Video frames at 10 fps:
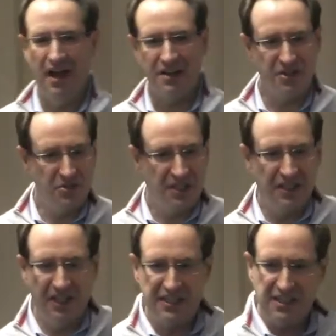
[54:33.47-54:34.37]
And you
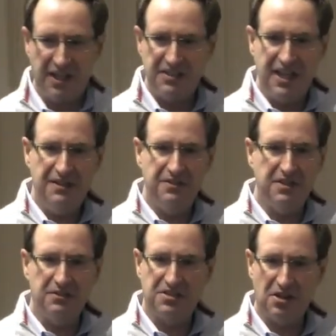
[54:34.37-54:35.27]
can, like David
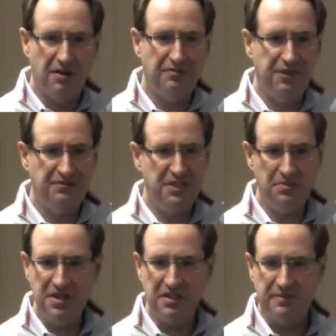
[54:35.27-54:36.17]
in Psalm
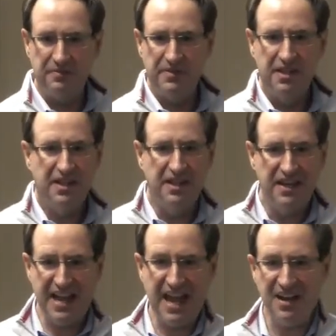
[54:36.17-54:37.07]
51,
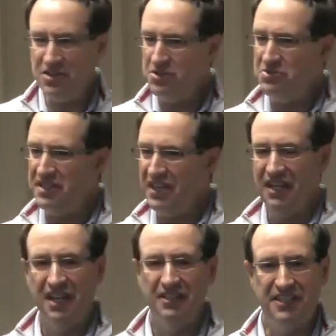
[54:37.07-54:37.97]
Now you did
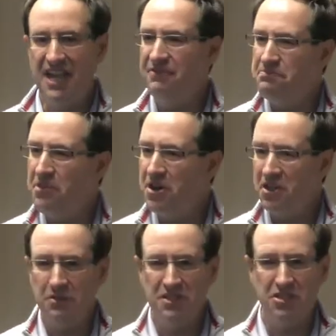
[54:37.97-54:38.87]
it. David
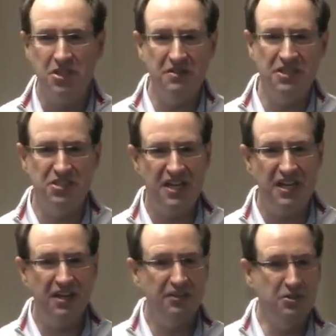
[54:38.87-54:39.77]
Berkowitz, you're in
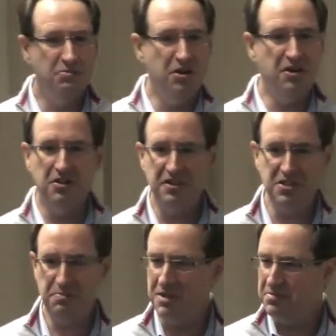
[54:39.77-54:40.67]
jail. You murdered all
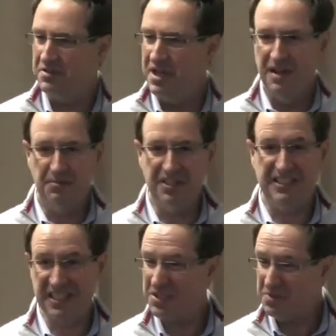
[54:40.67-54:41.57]
these people. But
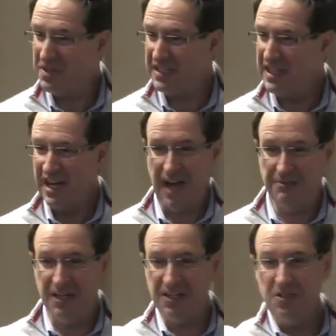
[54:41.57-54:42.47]
guess what? I'm
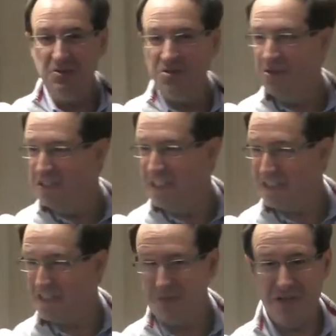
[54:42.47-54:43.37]
going to use your
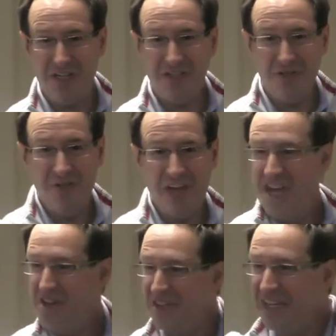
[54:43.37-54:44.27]
testimony, dude.
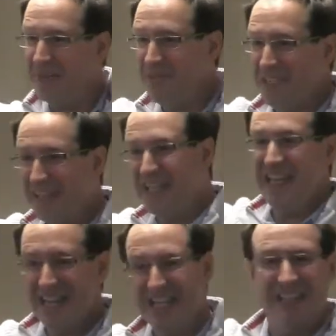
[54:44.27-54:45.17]
You're going to be
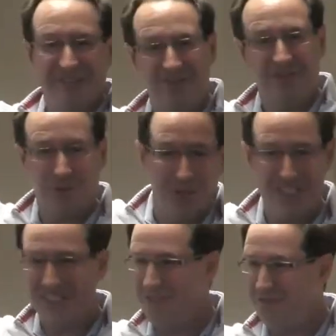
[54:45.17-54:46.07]
leading the
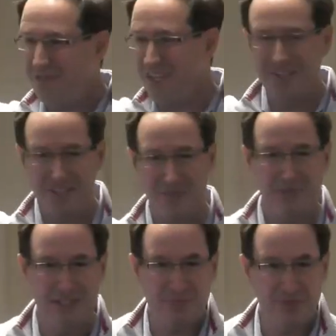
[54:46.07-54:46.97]
Christian fellowship
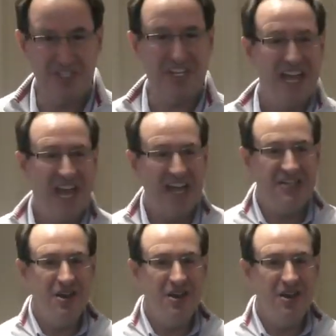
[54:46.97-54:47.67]
in the prison. And